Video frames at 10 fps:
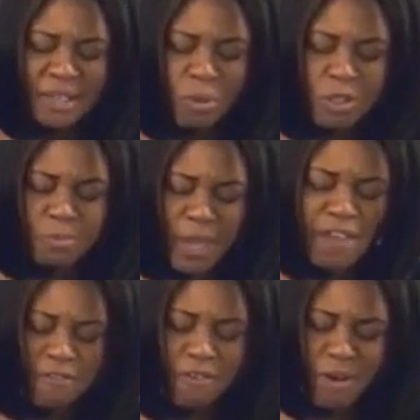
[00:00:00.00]
that was
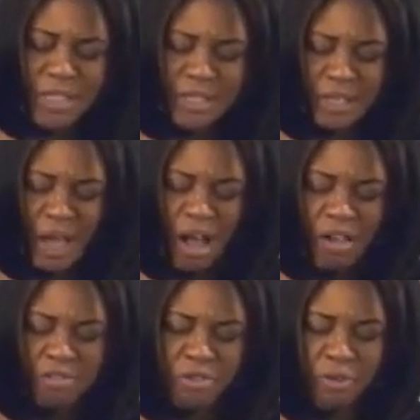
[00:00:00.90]
paid for us at
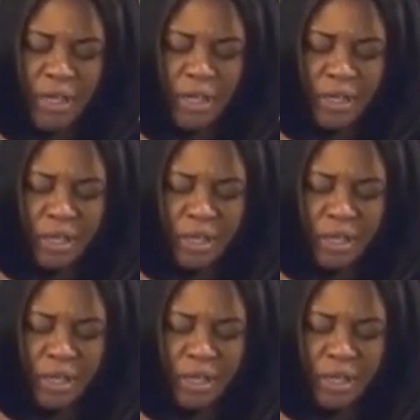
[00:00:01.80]
Calvary.